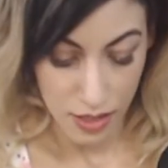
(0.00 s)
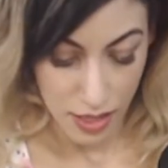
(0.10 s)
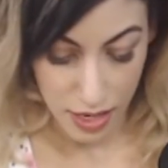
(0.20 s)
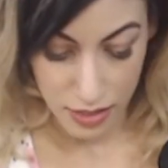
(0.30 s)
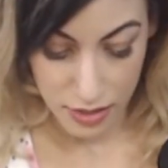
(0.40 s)

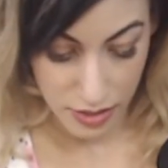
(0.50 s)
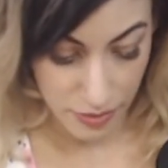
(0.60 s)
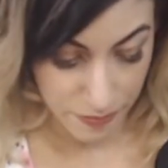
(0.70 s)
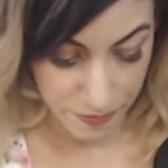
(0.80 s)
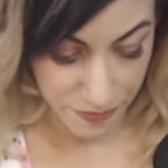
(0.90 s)
It's
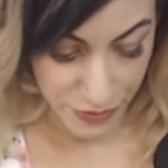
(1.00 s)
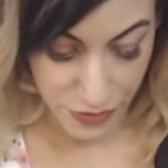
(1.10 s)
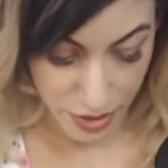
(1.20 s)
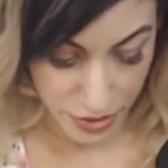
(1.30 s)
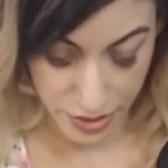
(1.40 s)

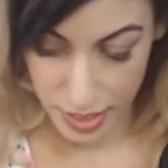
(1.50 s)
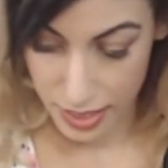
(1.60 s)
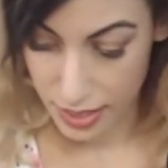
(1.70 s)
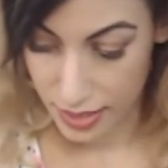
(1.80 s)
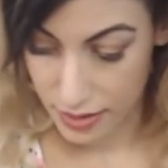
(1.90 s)
frustrating.
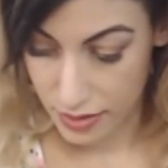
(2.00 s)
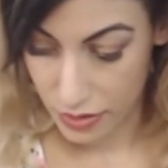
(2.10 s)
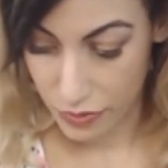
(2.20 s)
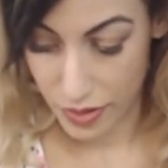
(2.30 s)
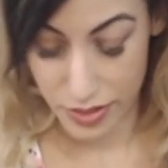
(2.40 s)
It's so
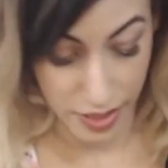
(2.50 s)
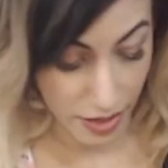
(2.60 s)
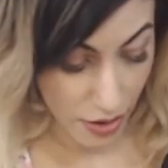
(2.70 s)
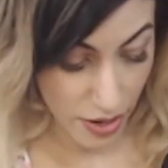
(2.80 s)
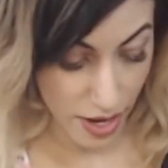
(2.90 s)
frustrating.
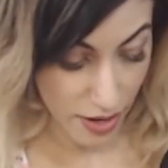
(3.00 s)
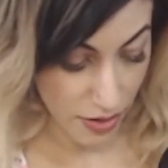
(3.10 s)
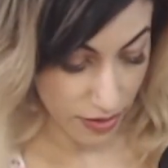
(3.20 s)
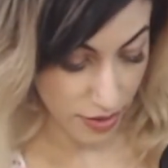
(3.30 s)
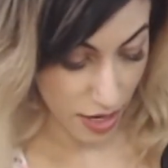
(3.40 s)
Okay,
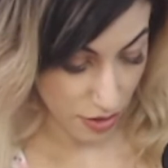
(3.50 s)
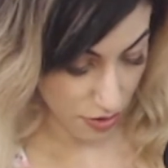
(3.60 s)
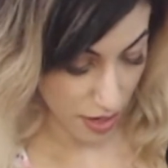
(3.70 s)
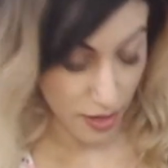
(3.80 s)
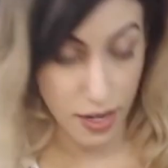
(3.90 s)
another
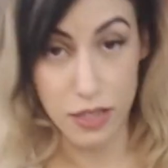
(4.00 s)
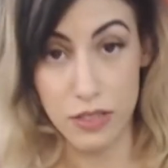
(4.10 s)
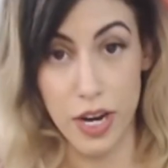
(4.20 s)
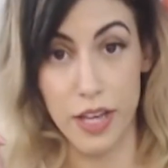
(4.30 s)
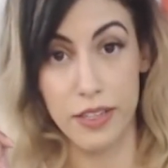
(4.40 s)
thing net
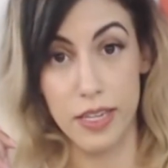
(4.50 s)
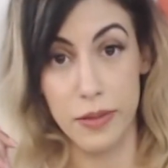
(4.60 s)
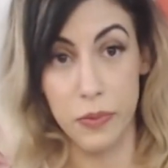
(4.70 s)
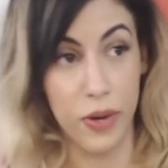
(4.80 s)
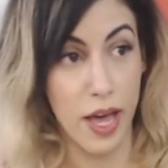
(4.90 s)
neutrality.
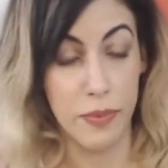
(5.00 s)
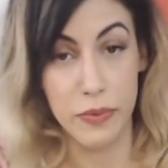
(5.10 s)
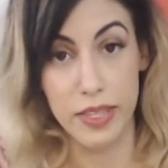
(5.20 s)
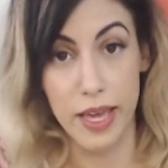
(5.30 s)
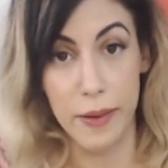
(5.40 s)
What happened
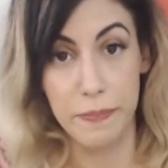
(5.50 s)
with that?